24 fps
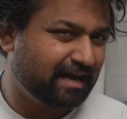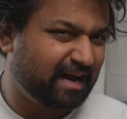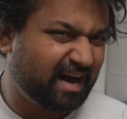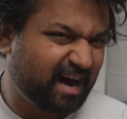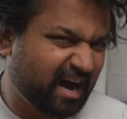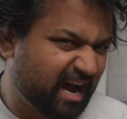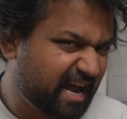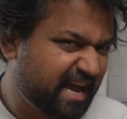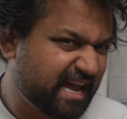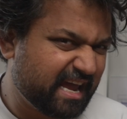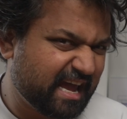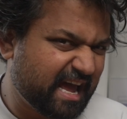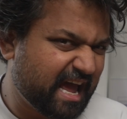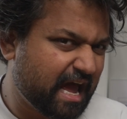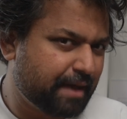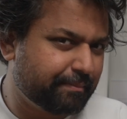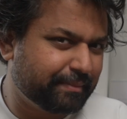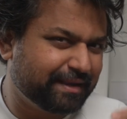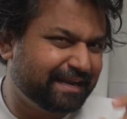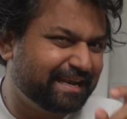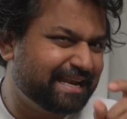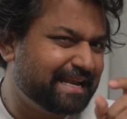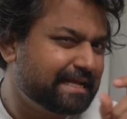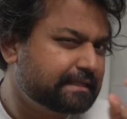I
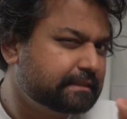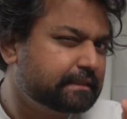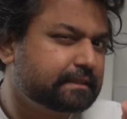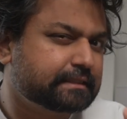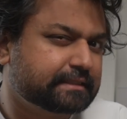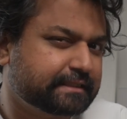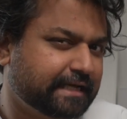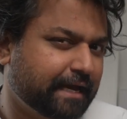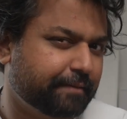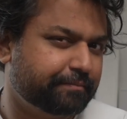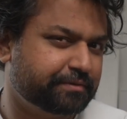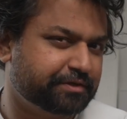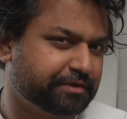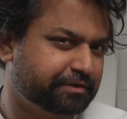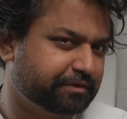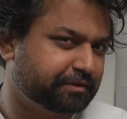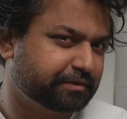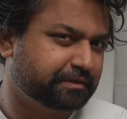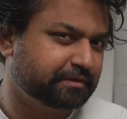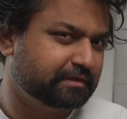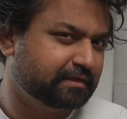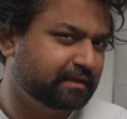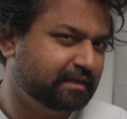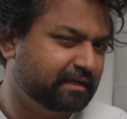am a little
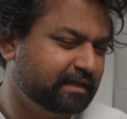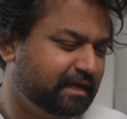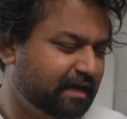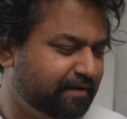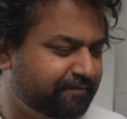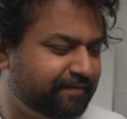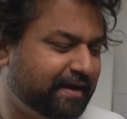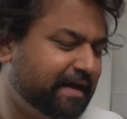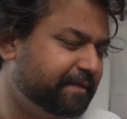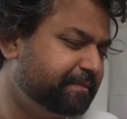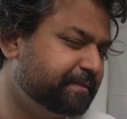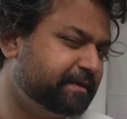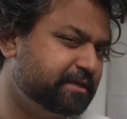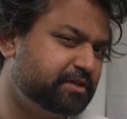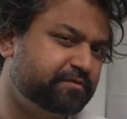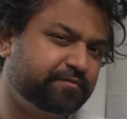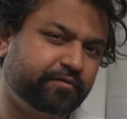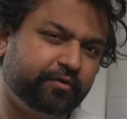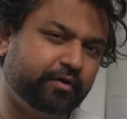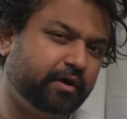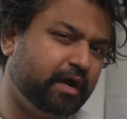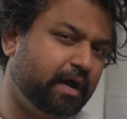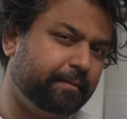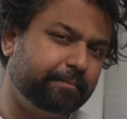skeptical. I've had this
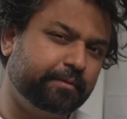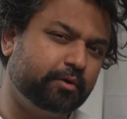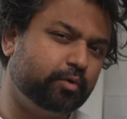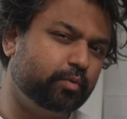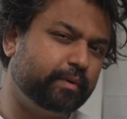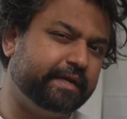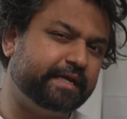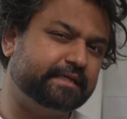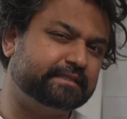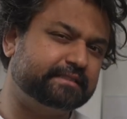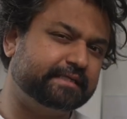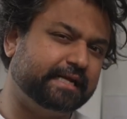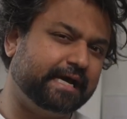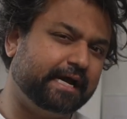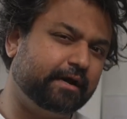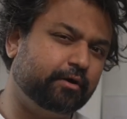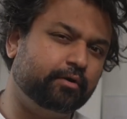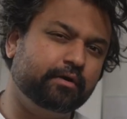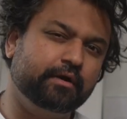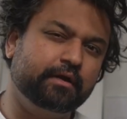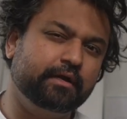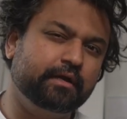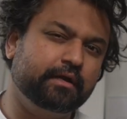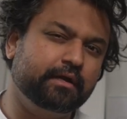for a couple of weeks
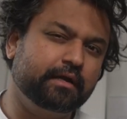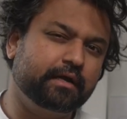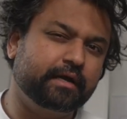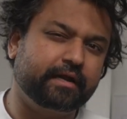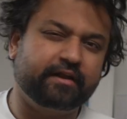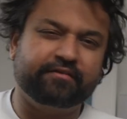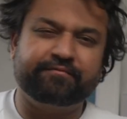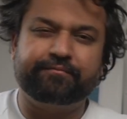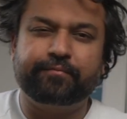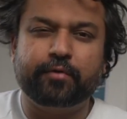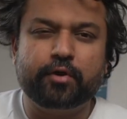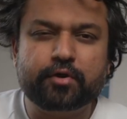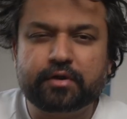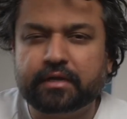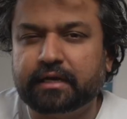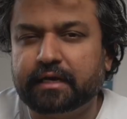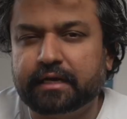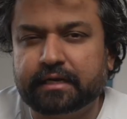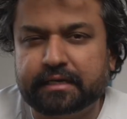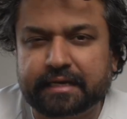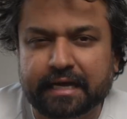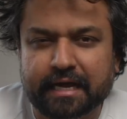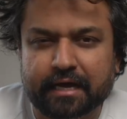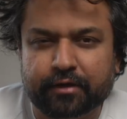now, and I've broken
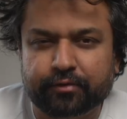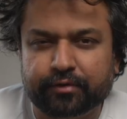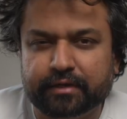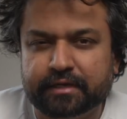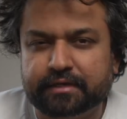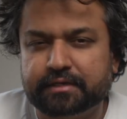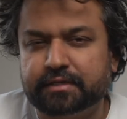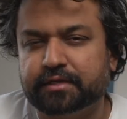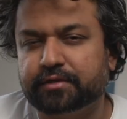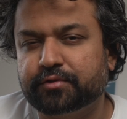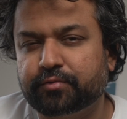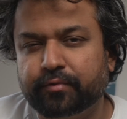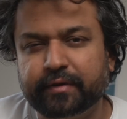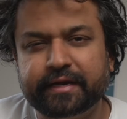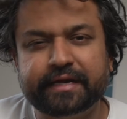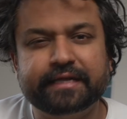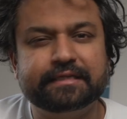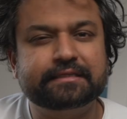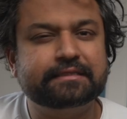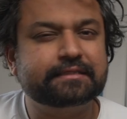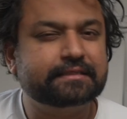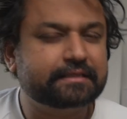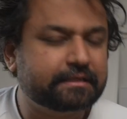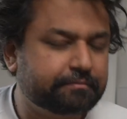it down into three
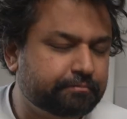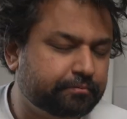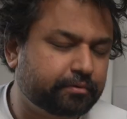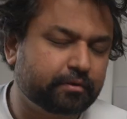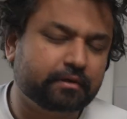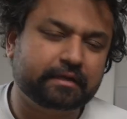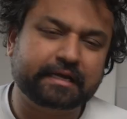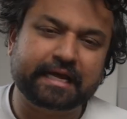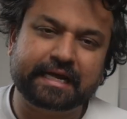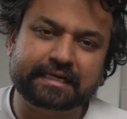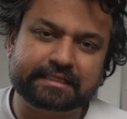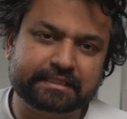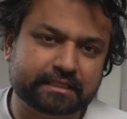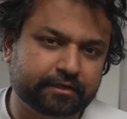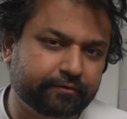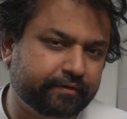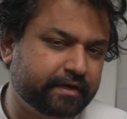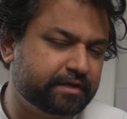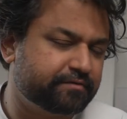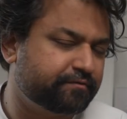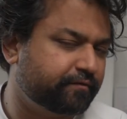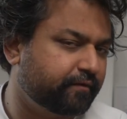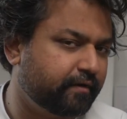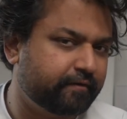simple
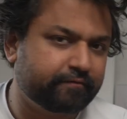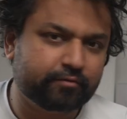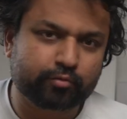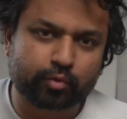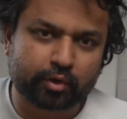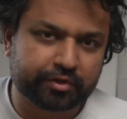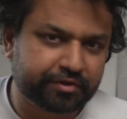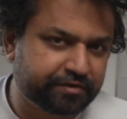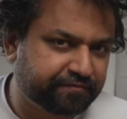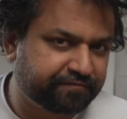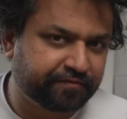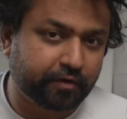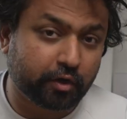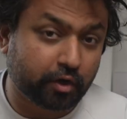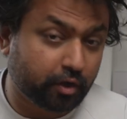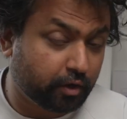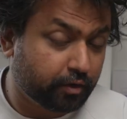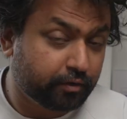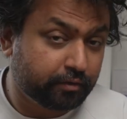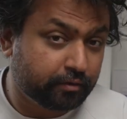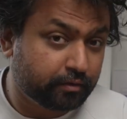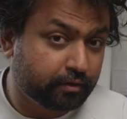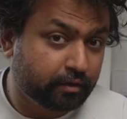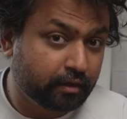categories for everyone to
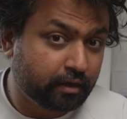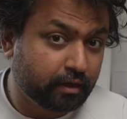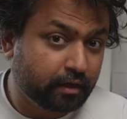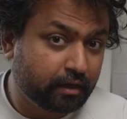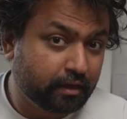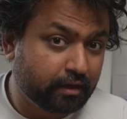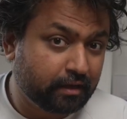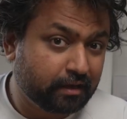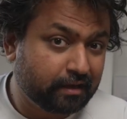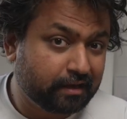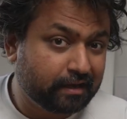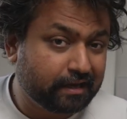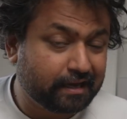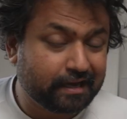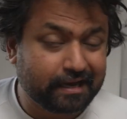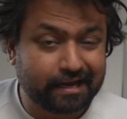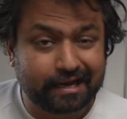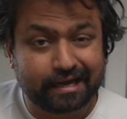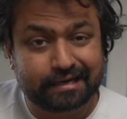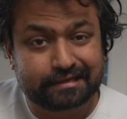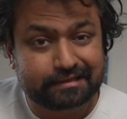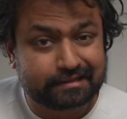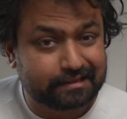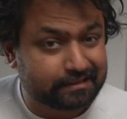follow
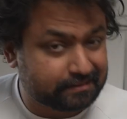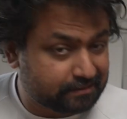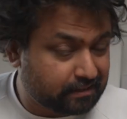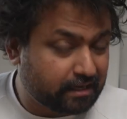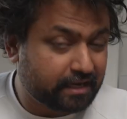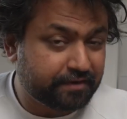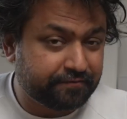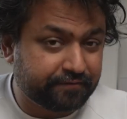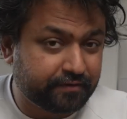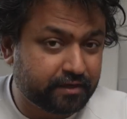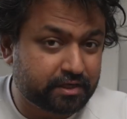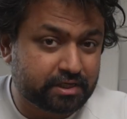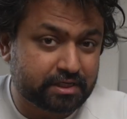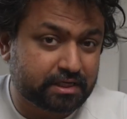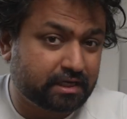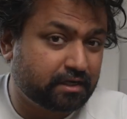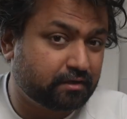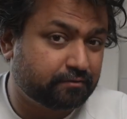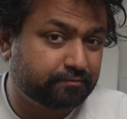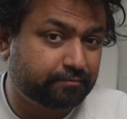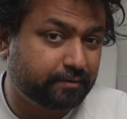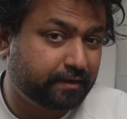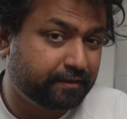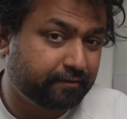and decide for
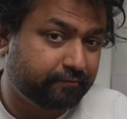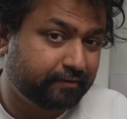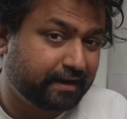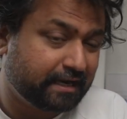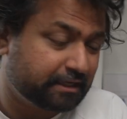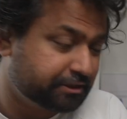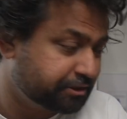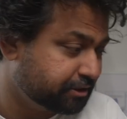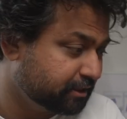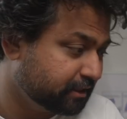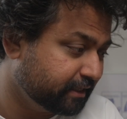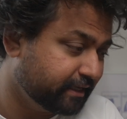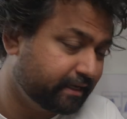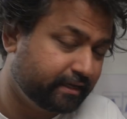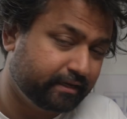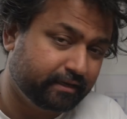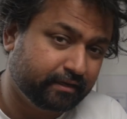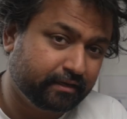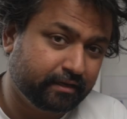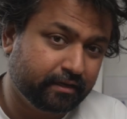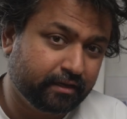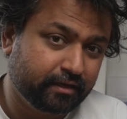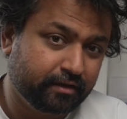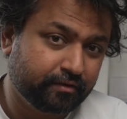yourself whether actually,
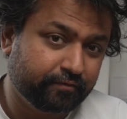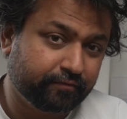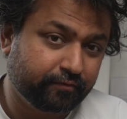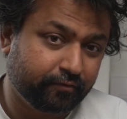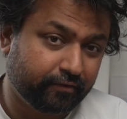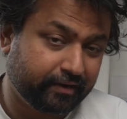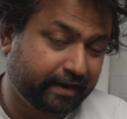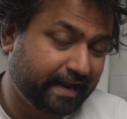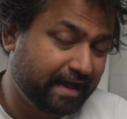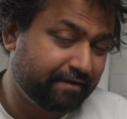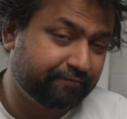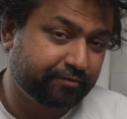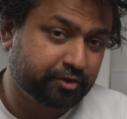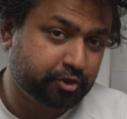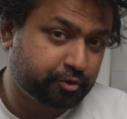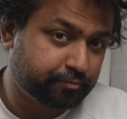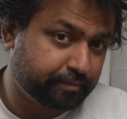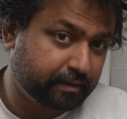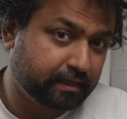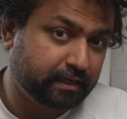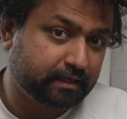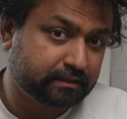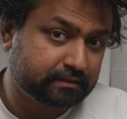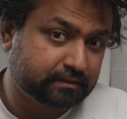for an average
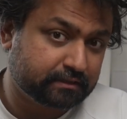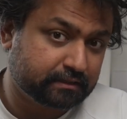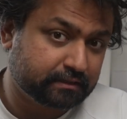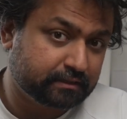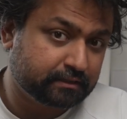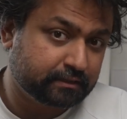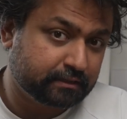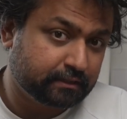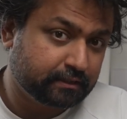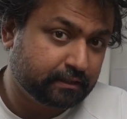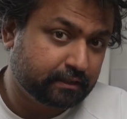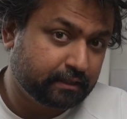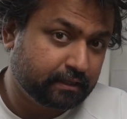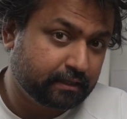person,